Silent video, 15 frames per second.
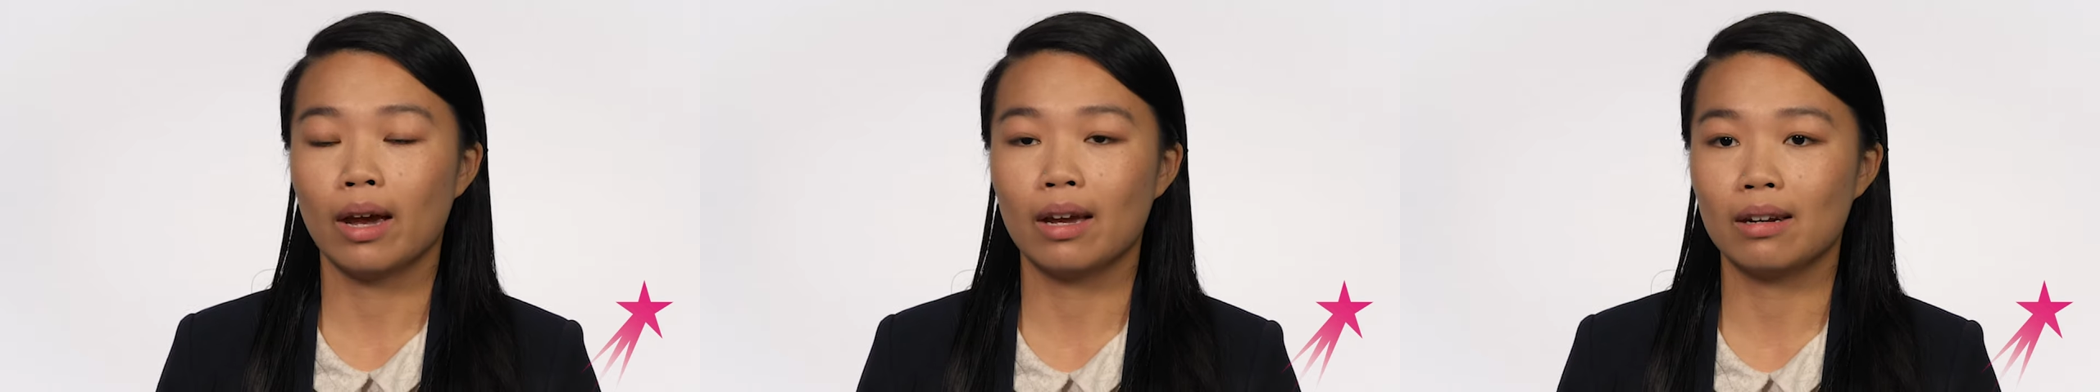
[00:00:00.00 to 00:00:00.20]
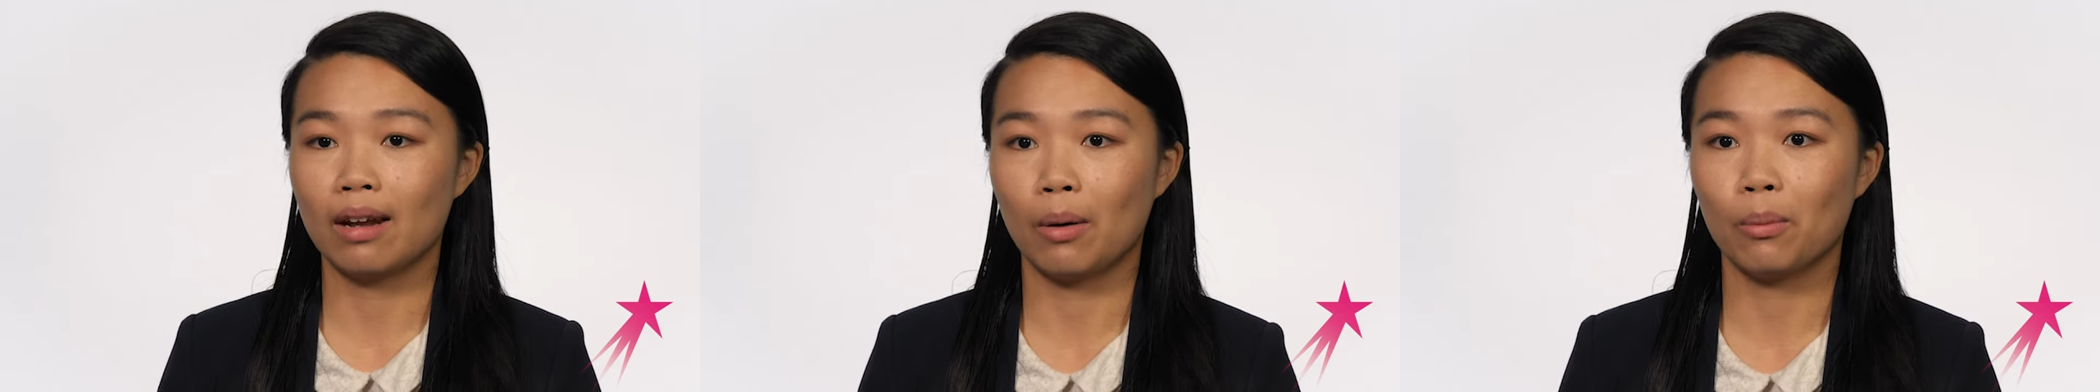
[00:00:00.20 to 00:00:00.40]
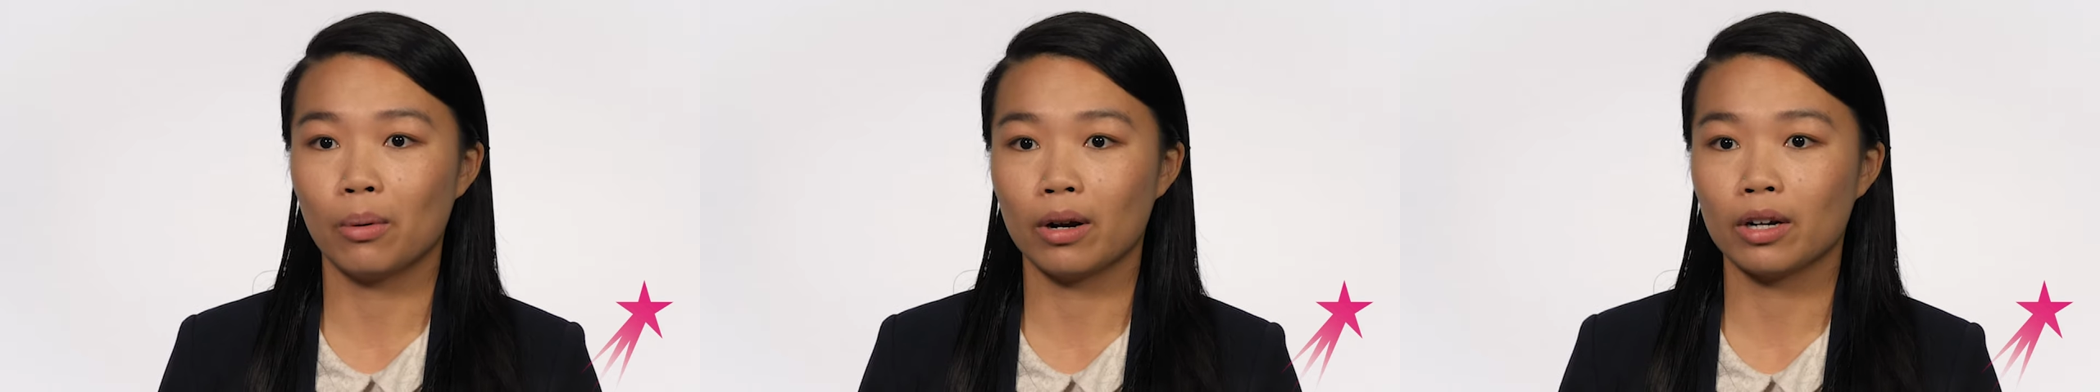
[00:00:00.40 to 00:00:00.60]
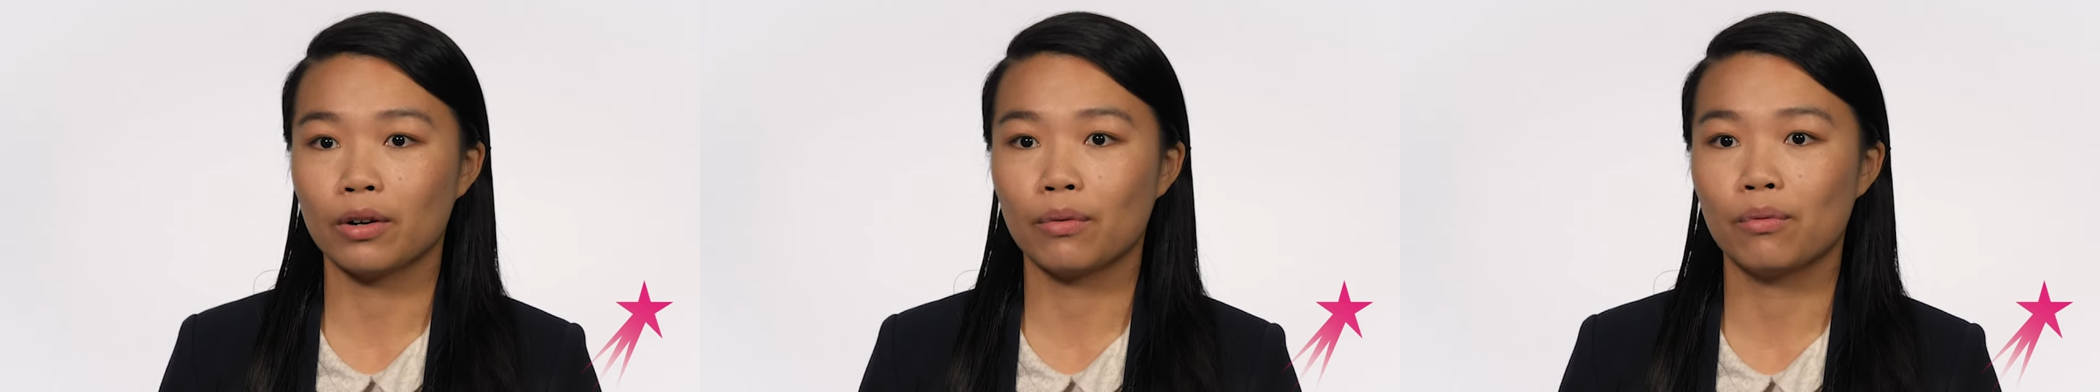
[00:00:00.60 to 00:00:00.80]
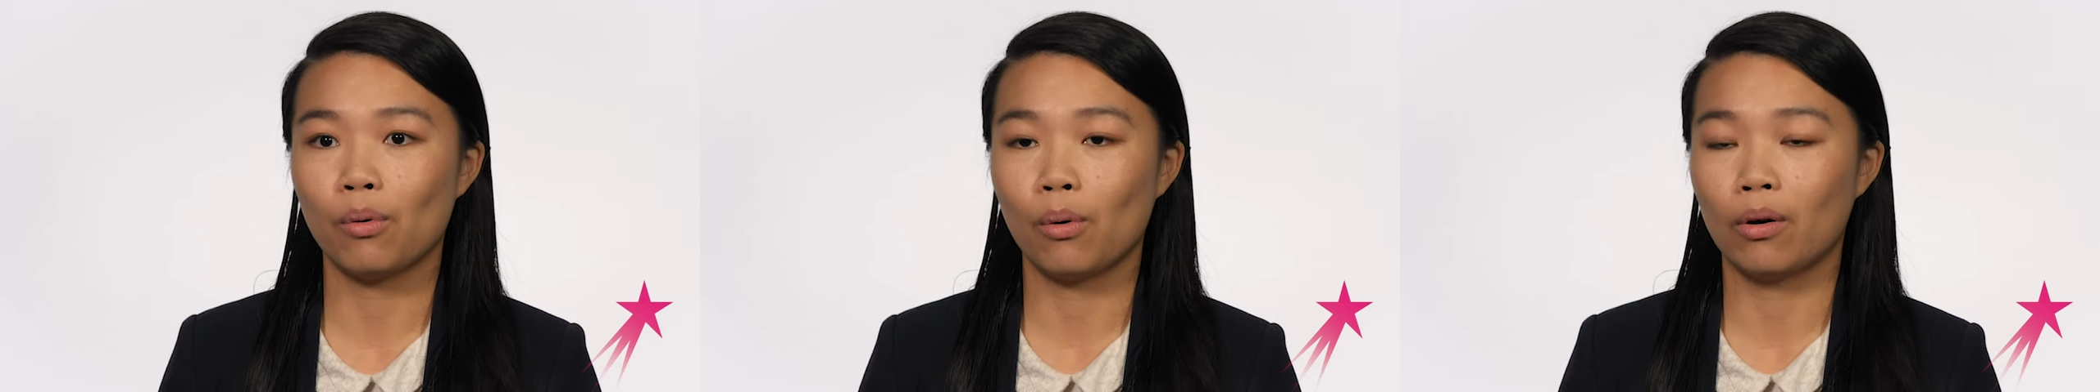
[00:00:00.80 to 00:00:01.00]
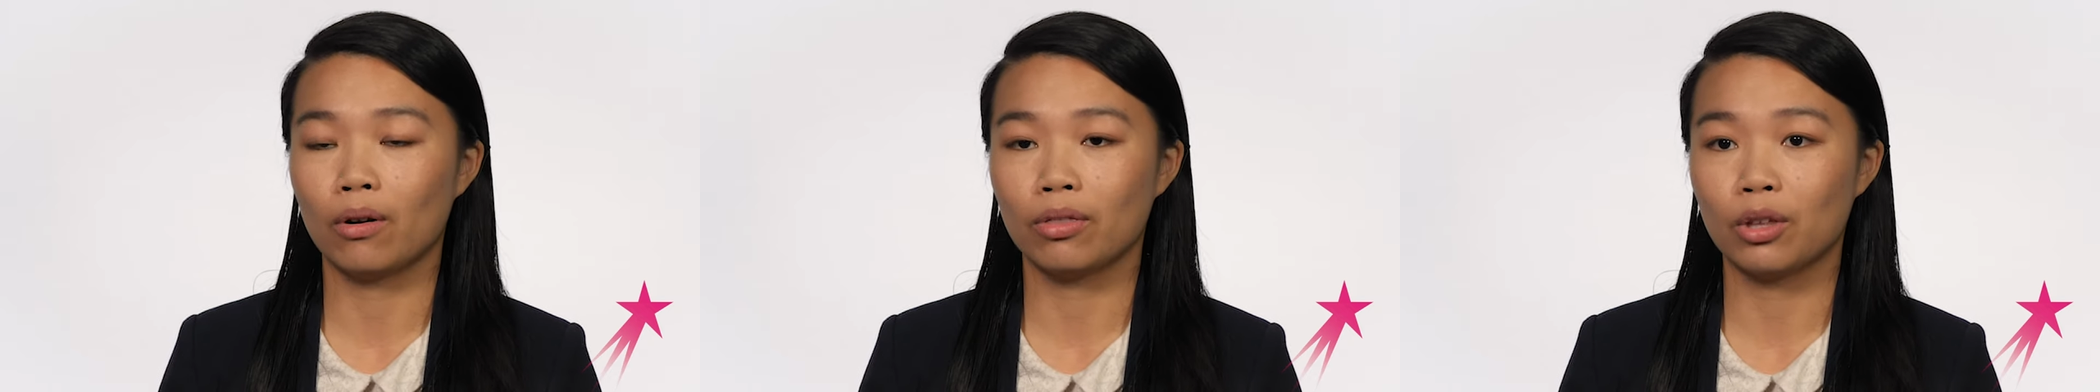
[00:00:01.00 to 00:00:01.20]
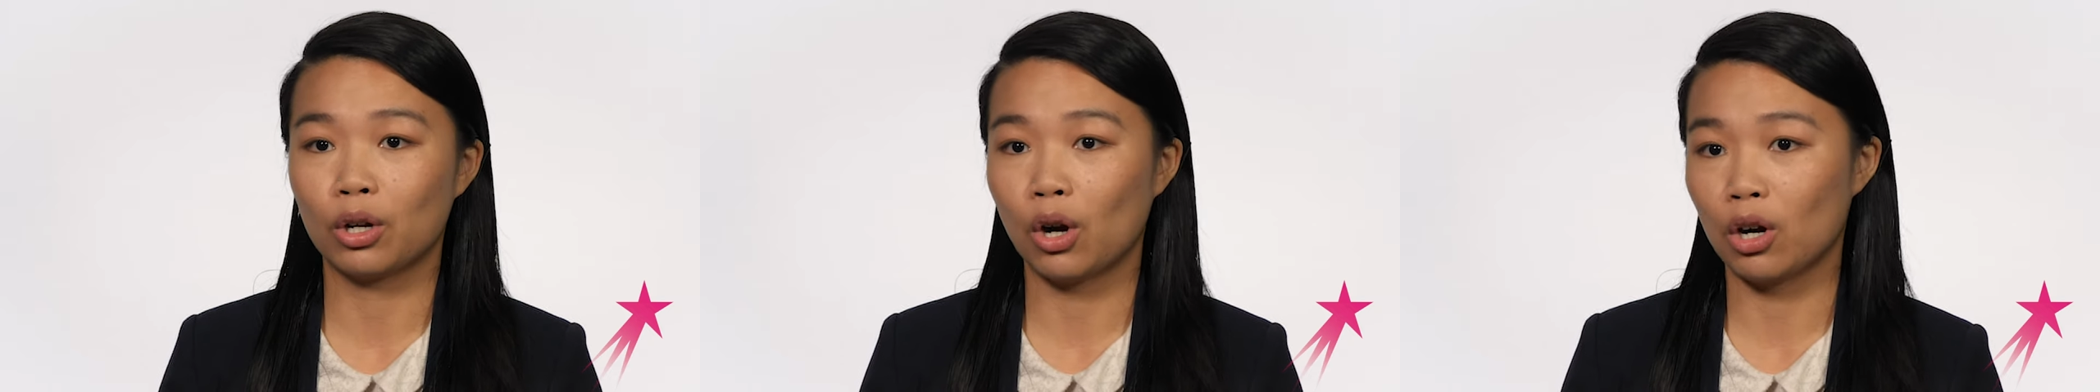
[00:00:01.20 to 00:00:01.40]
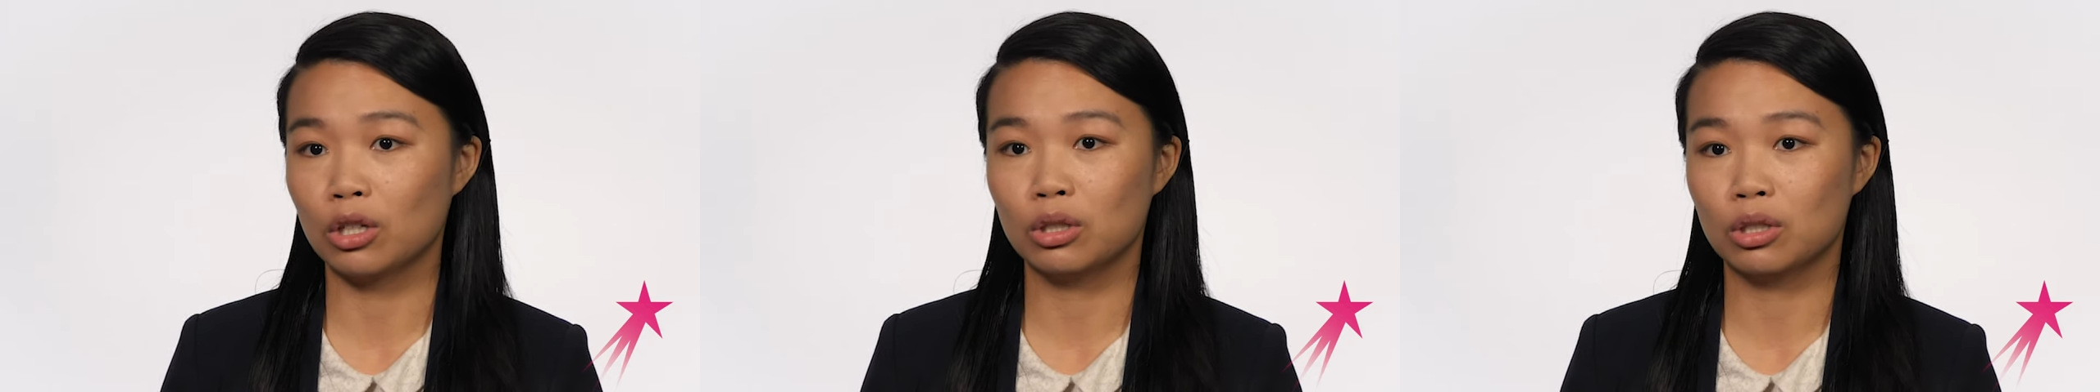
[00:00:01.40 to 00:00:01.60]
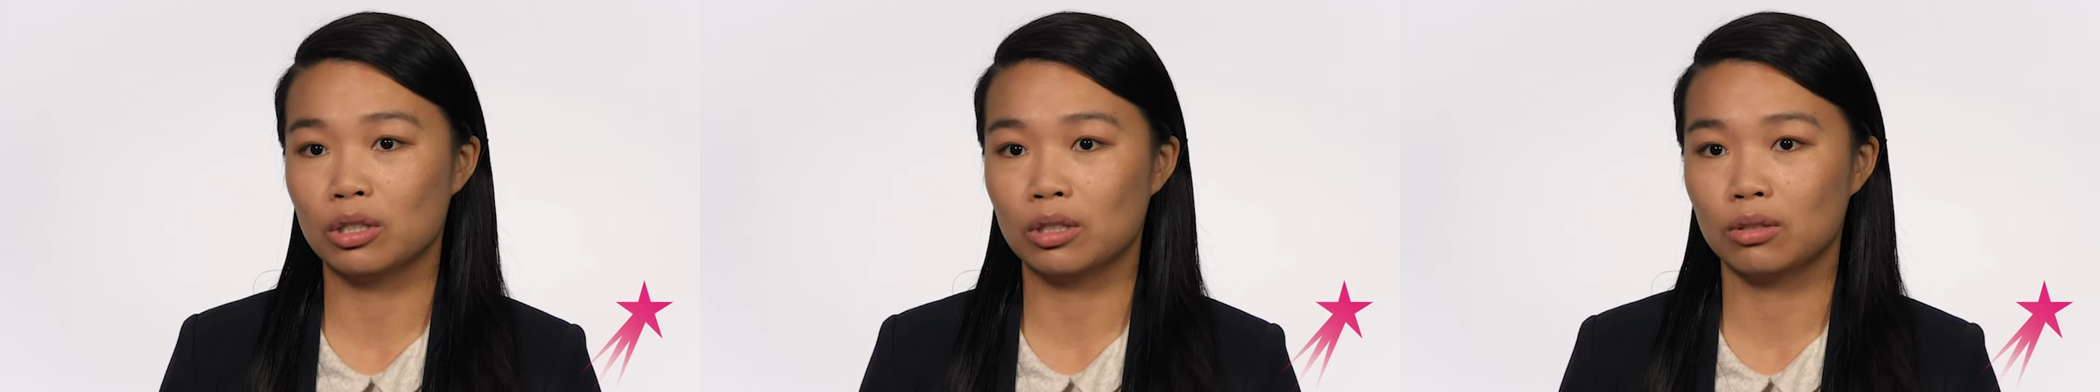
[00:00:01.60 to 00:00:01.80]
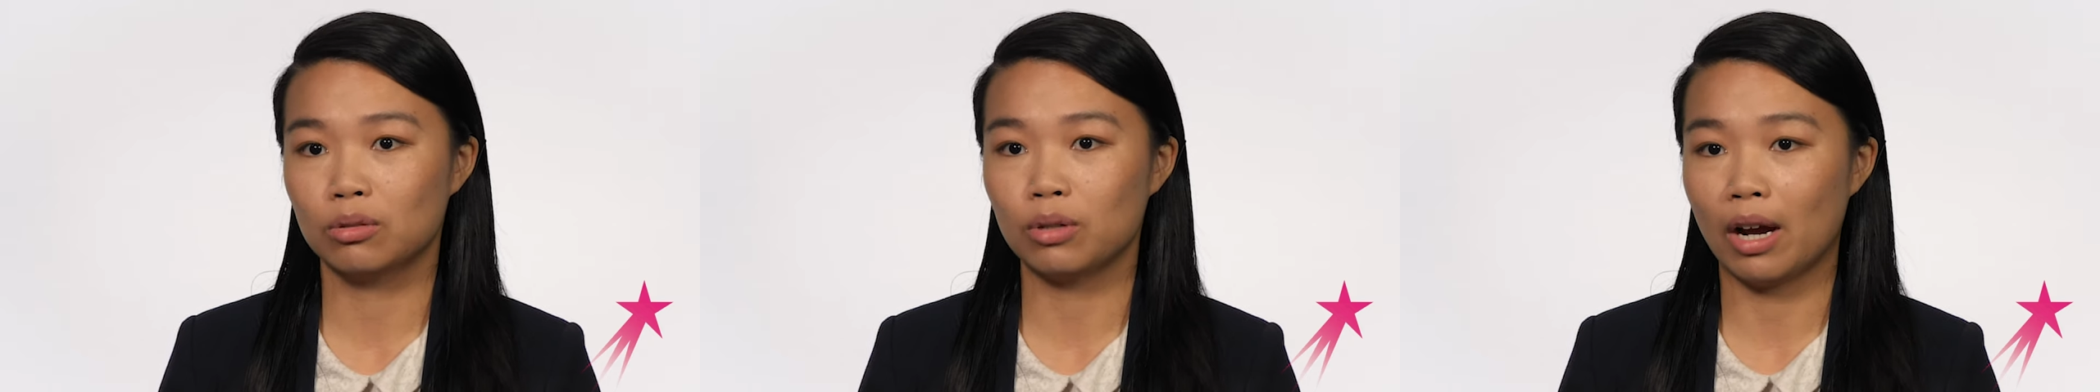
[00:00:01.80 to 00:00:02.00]
a network for the cars to
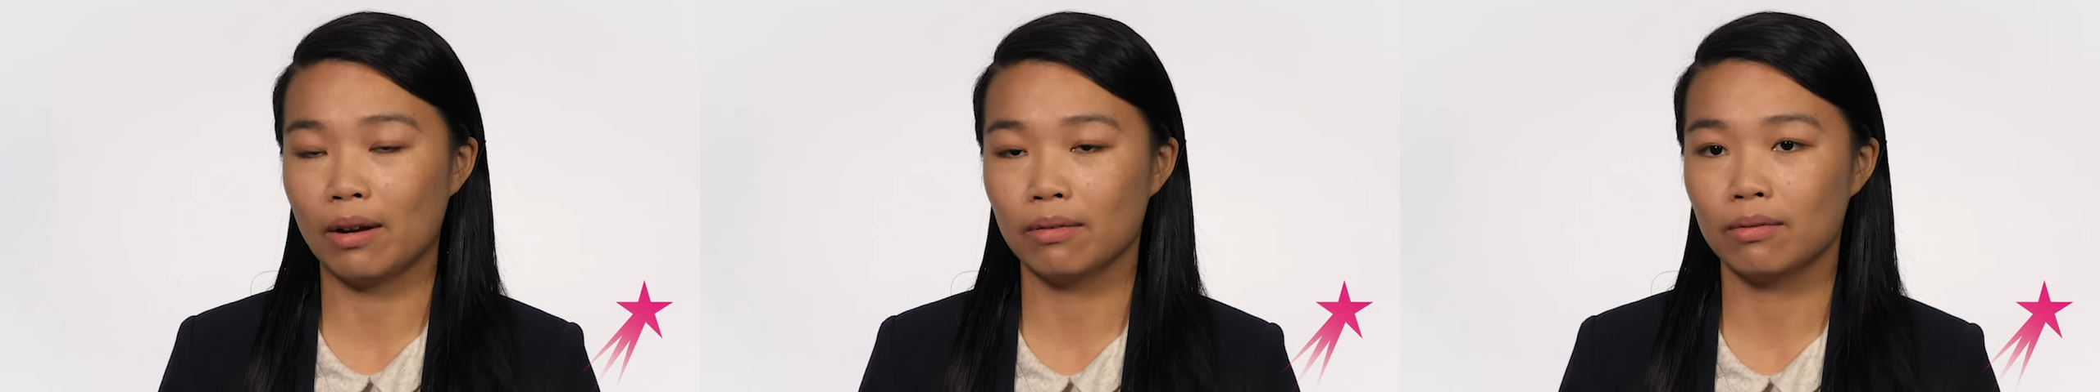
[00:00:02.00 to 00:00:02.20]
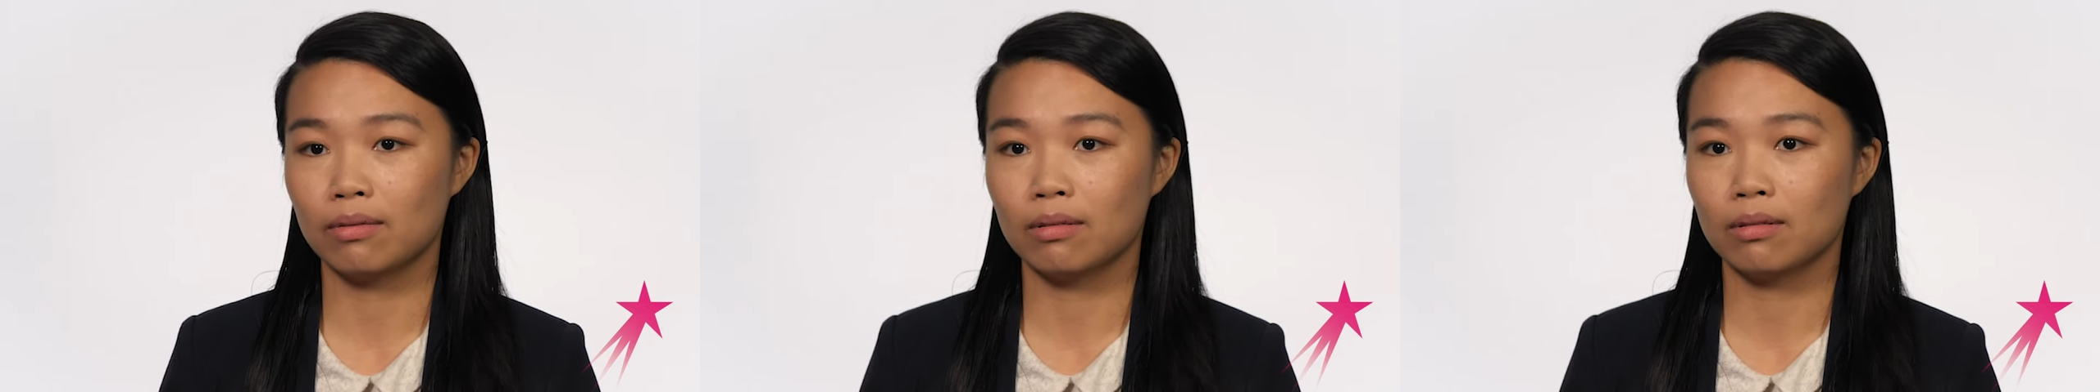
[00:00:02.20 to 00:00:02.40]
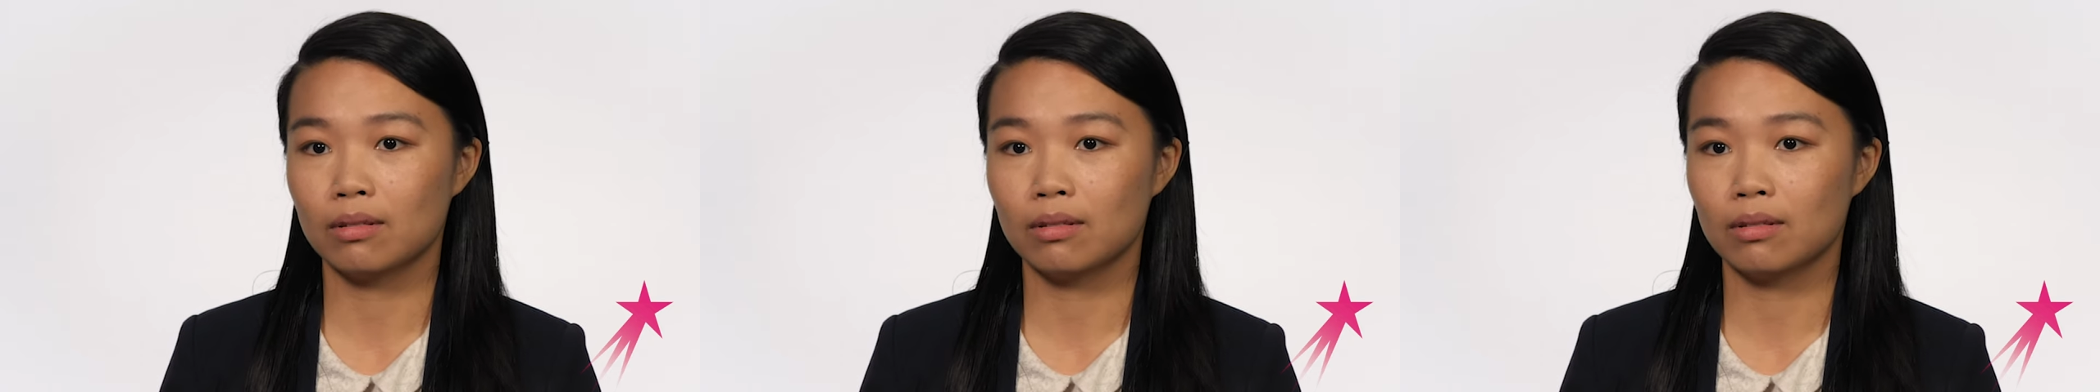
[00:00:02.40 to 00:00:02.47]
drive